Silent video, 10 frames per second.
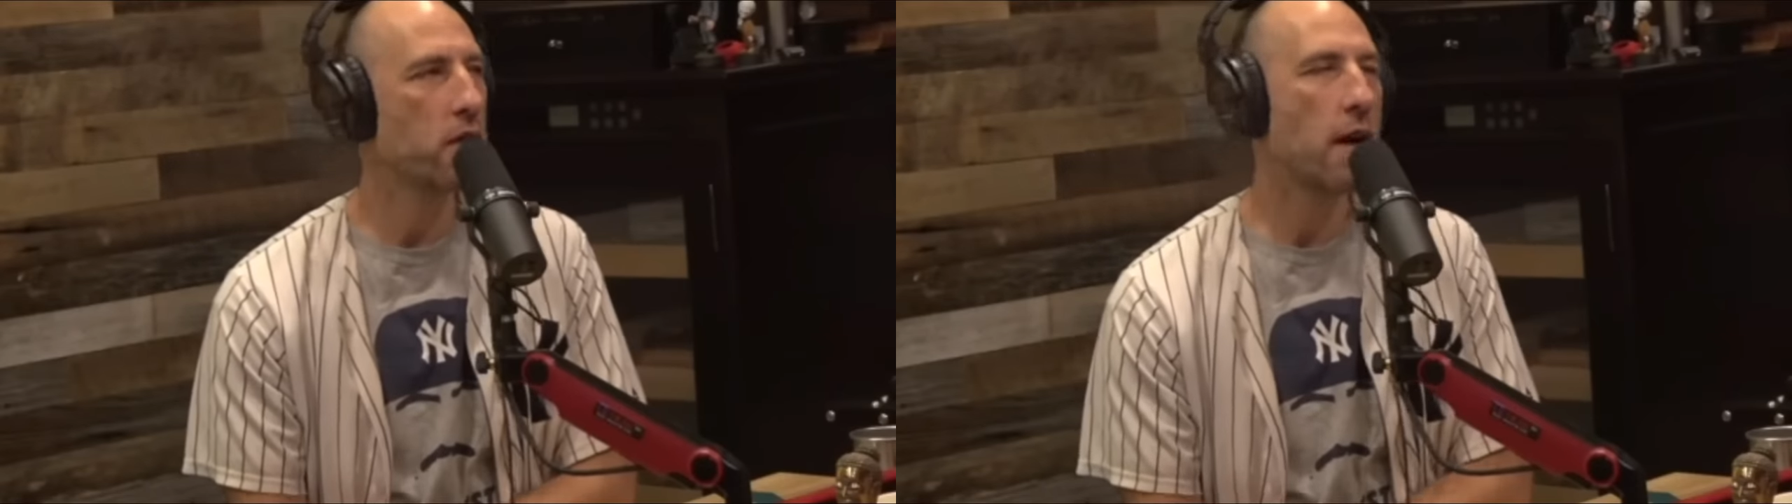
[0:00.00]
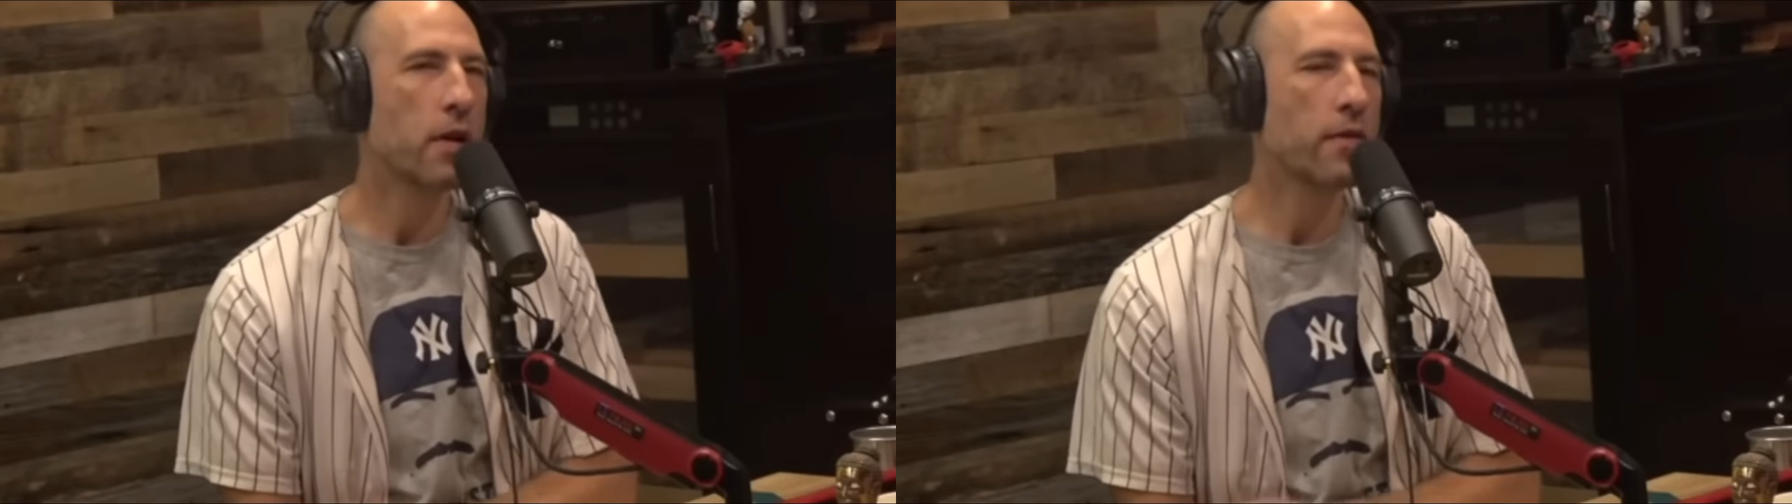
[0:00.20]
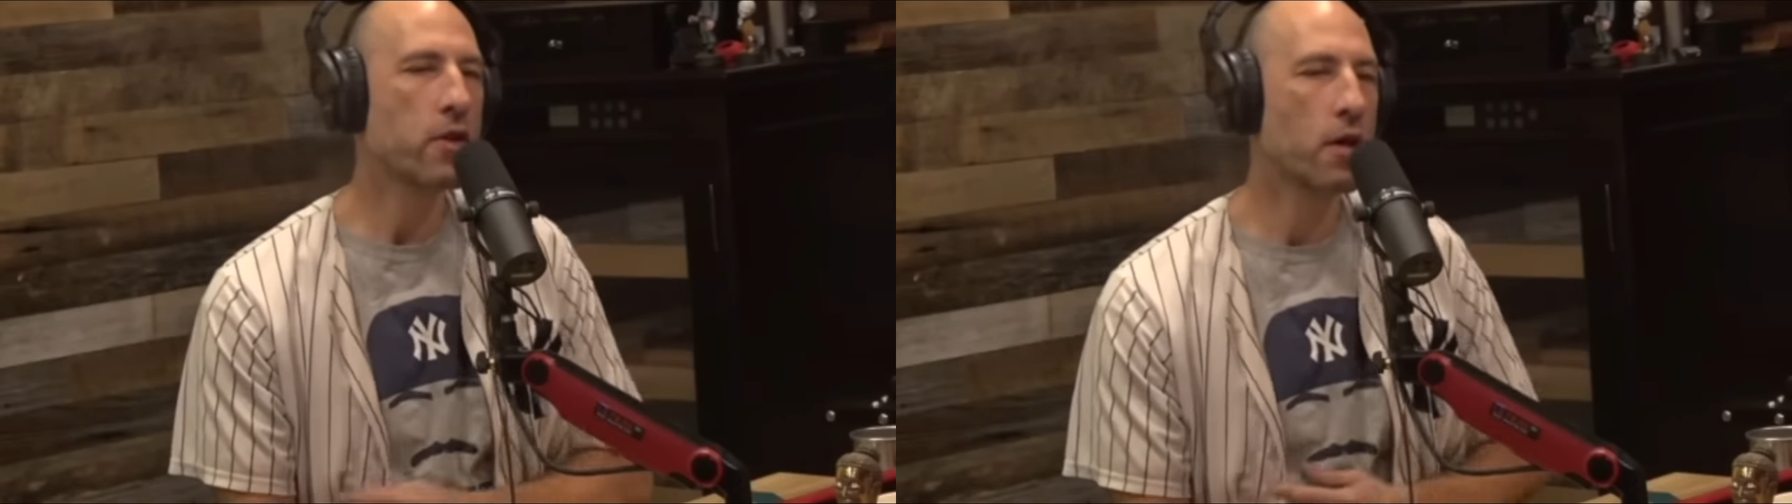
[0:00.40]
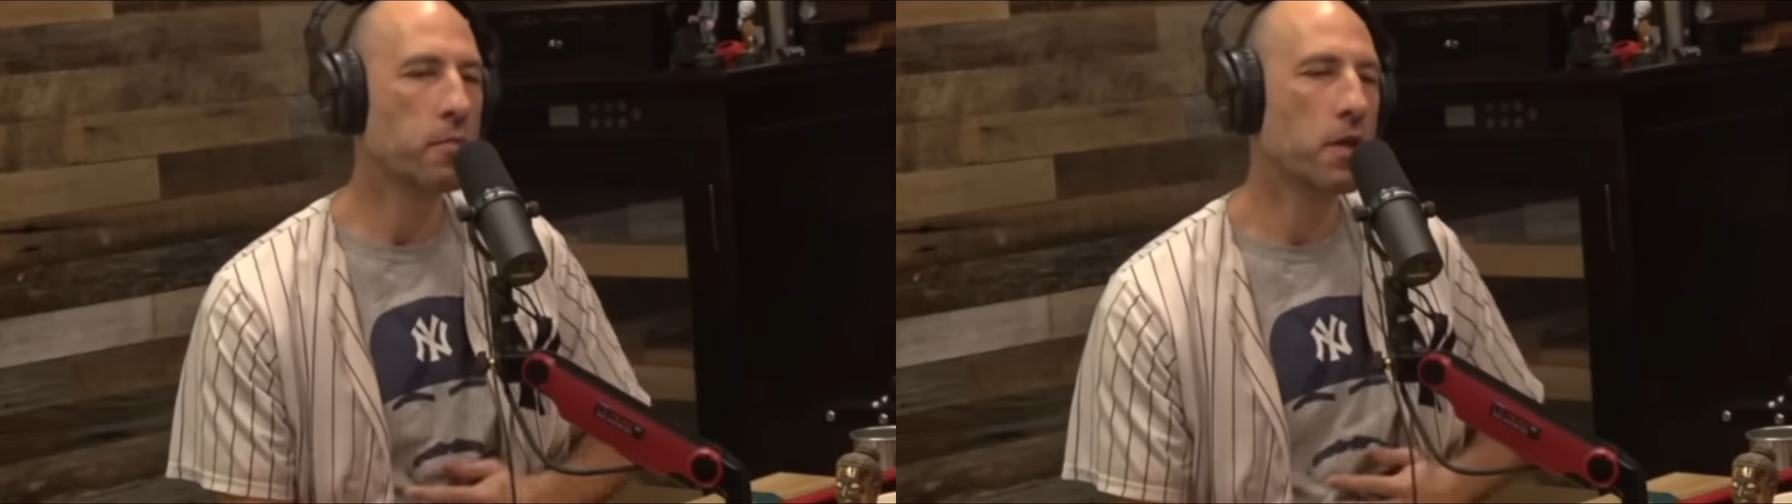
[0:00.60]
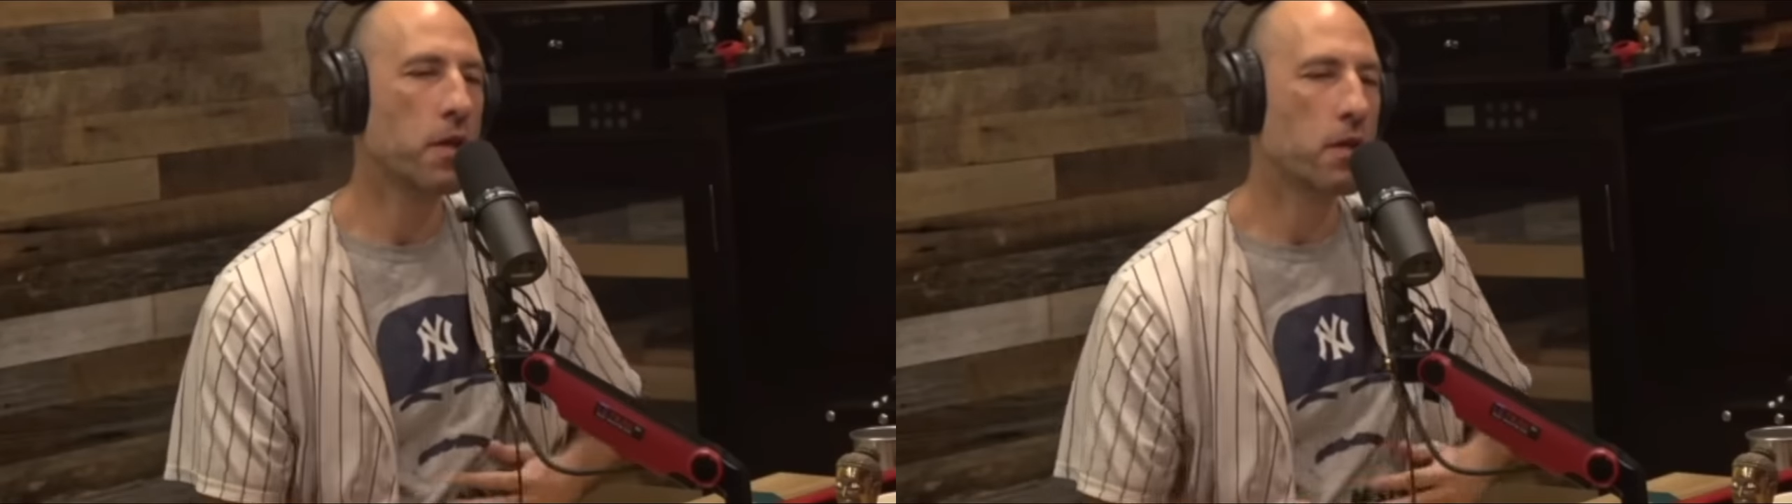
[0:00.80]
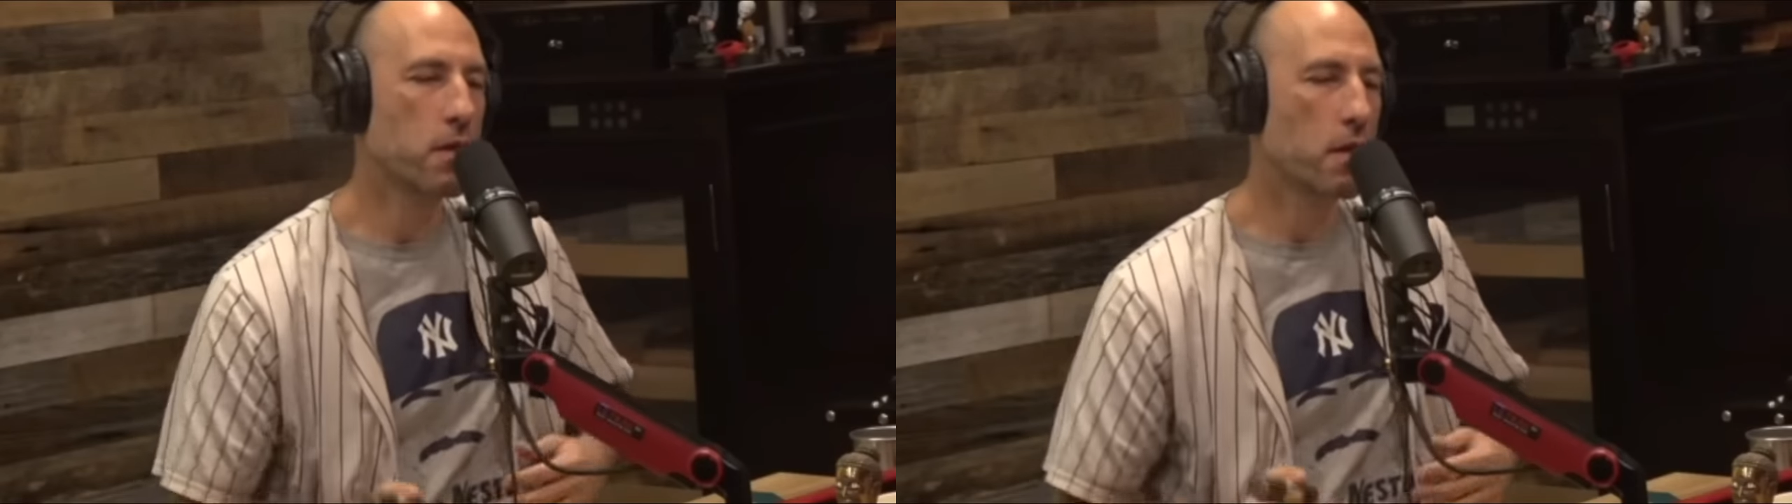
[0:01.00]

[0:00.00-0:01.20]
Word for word: Tom and I have talked about this. You look